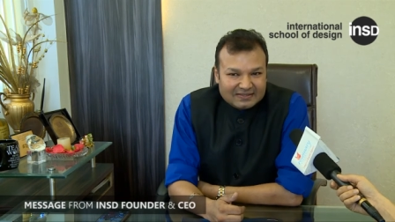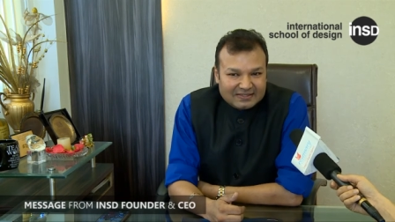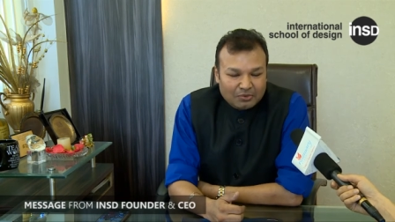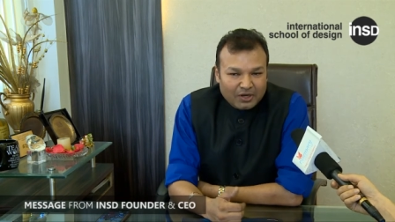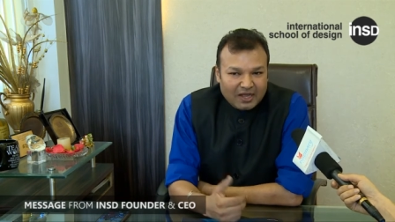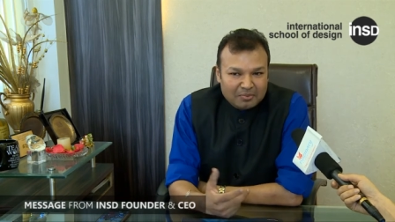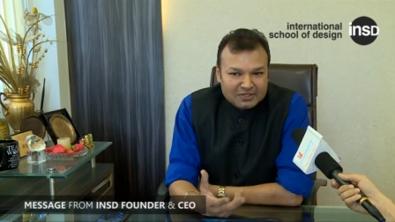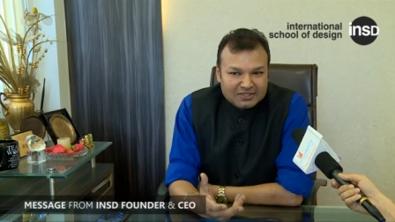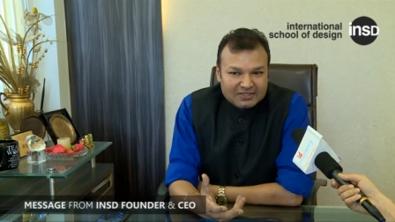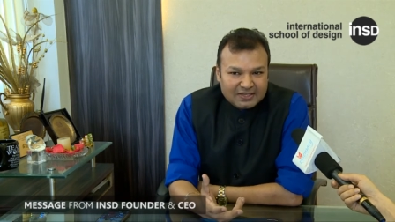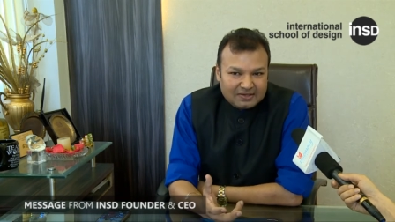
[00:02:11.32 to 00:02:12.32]
See what
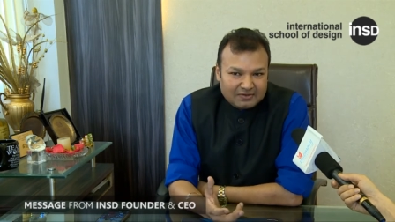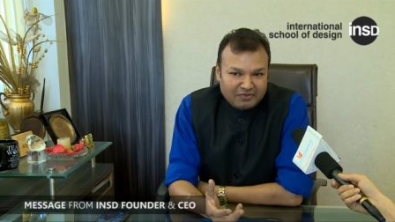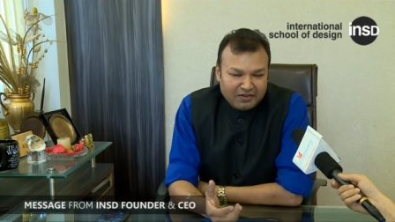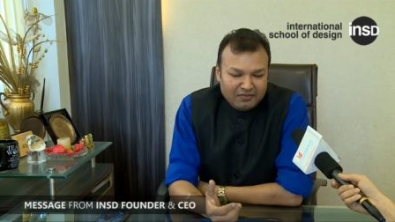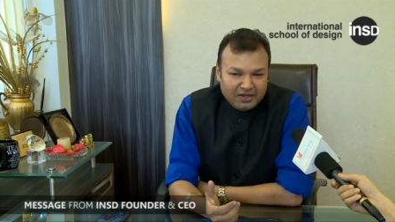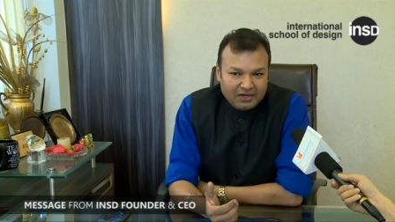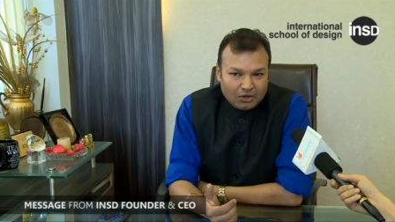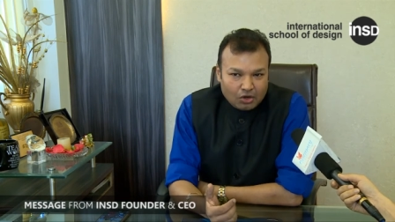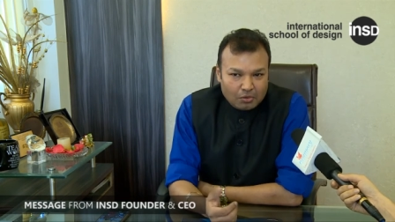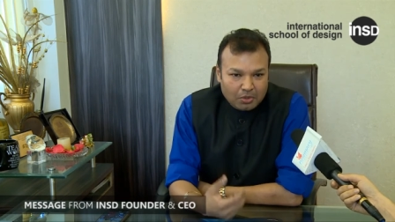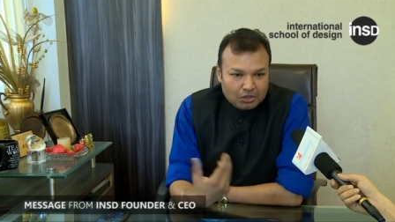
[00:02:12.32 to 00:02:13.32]
happens is that when we
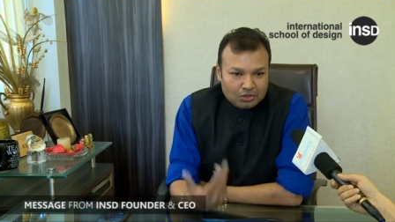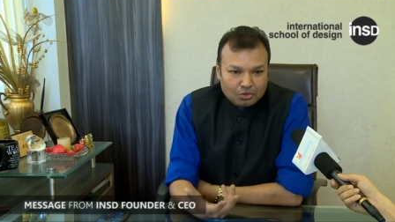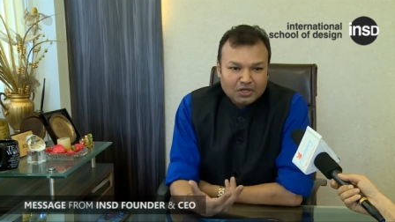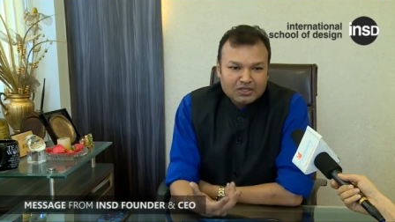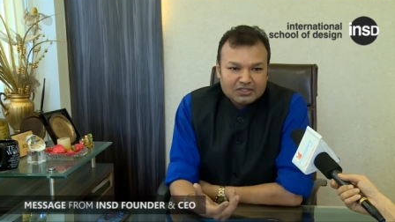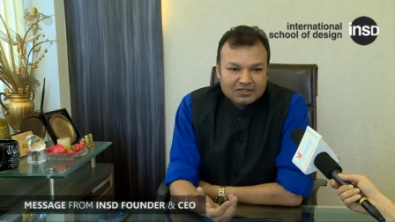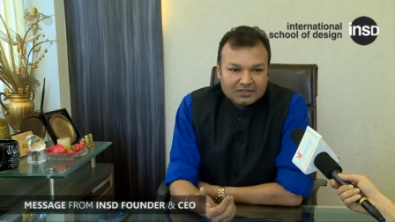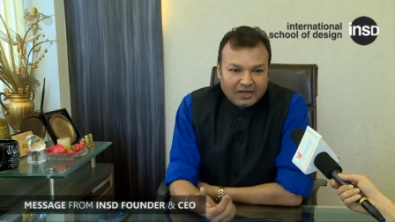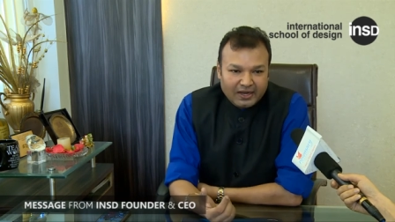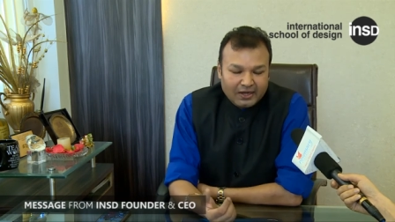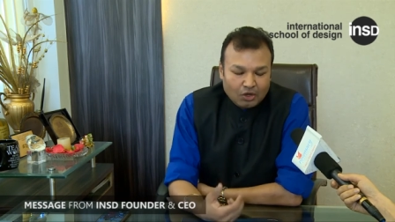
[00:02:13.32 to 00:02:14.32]
talk about the
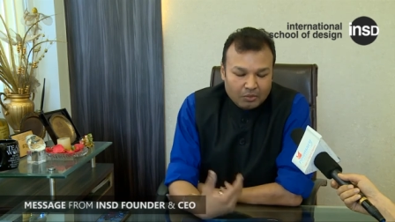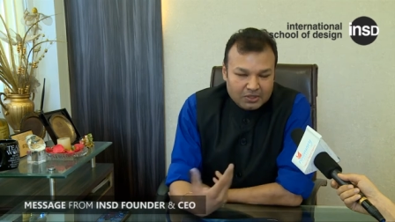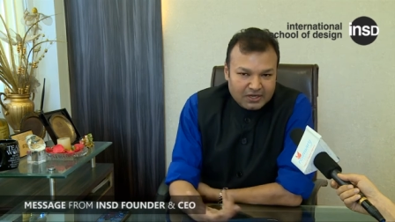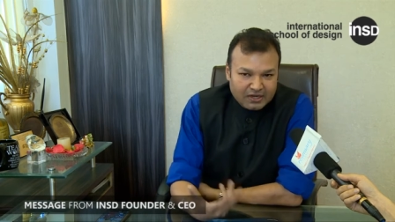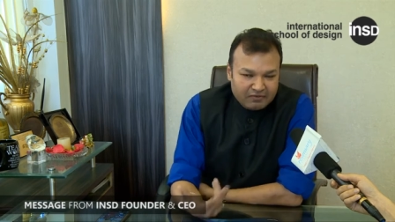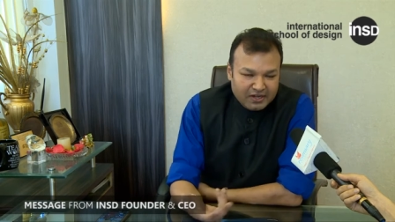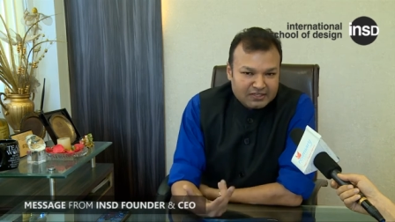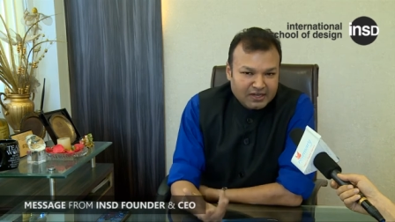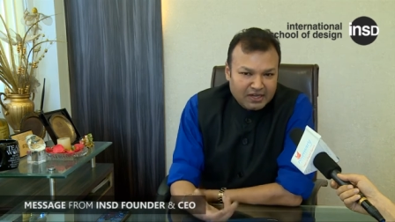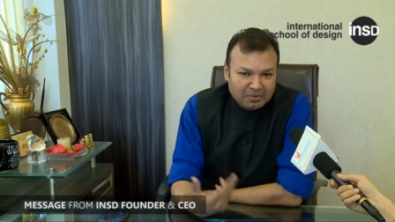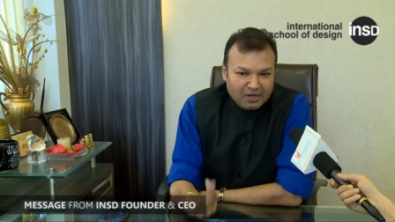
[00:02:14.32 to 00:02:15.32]
students, I always get very
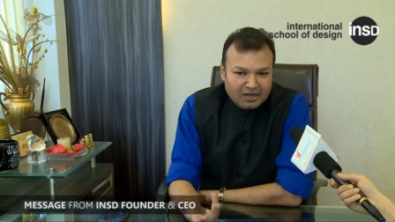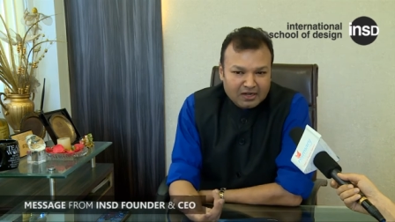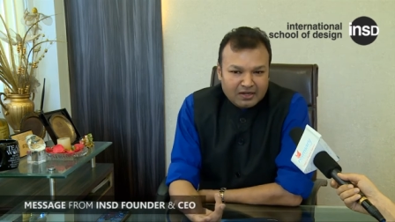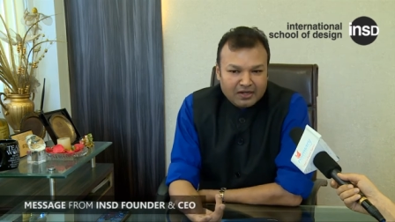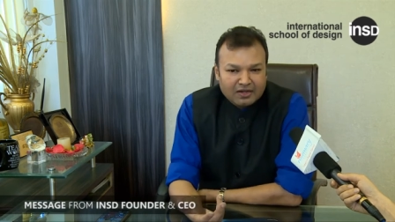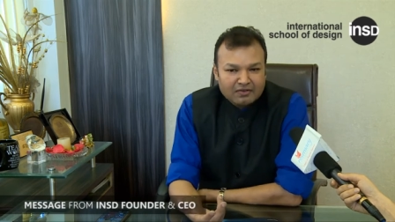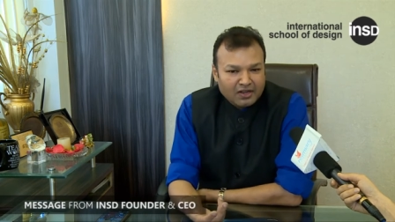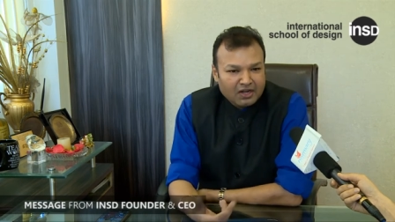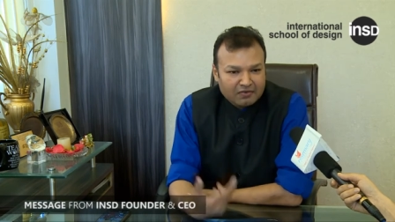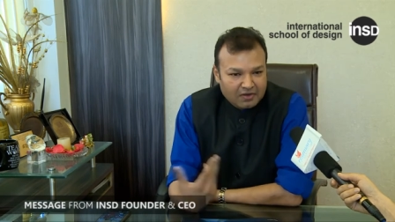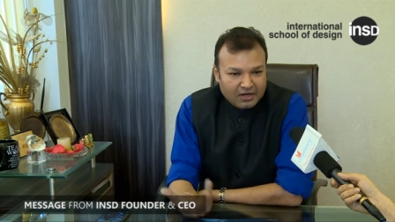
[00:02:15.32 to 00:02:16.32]
sentimental in
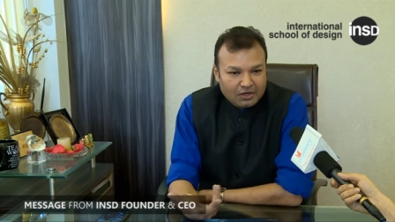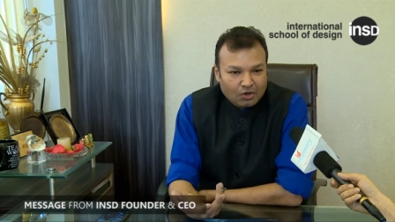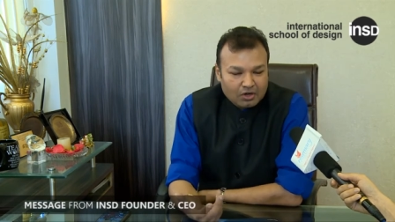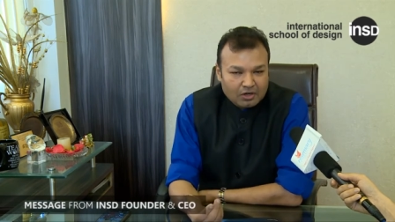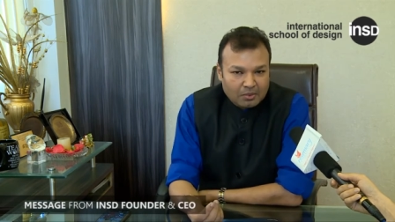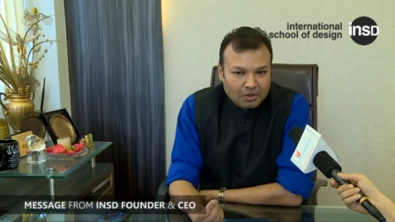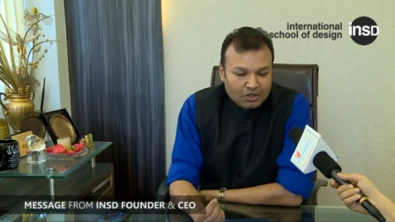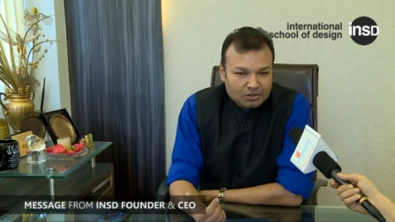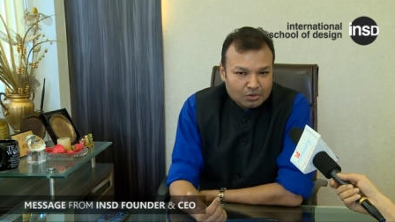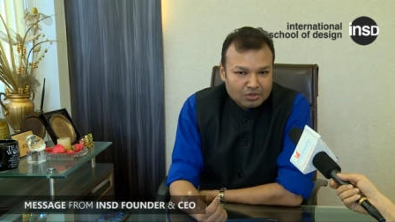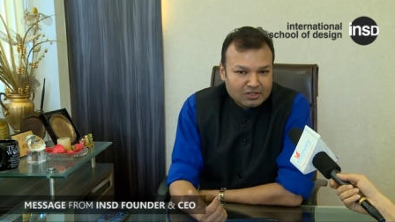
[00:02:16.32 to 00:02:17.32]
whenever I talk about
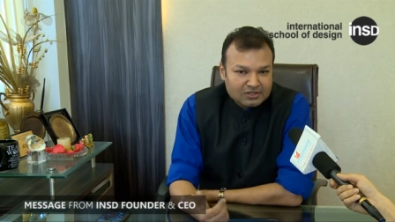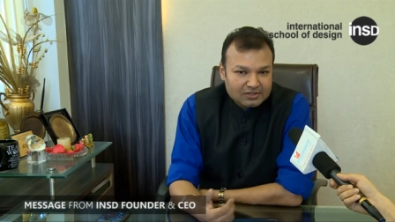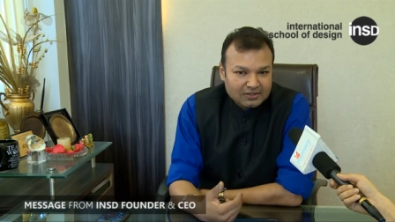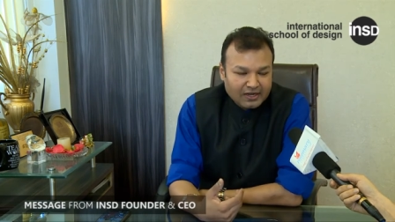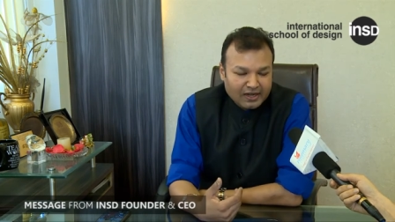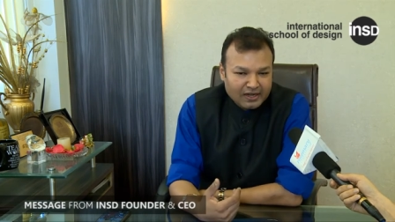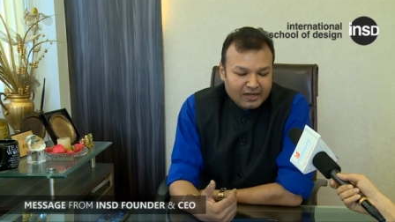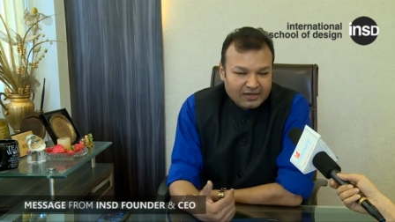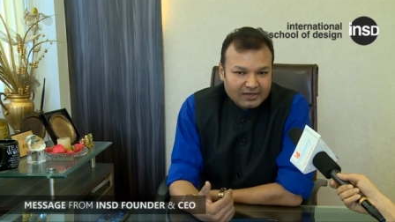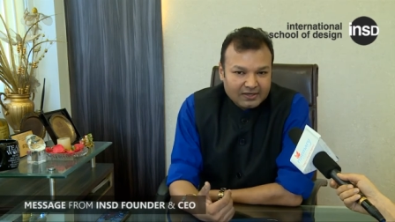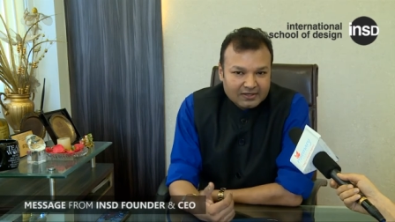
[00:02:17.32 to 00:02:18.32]
our students and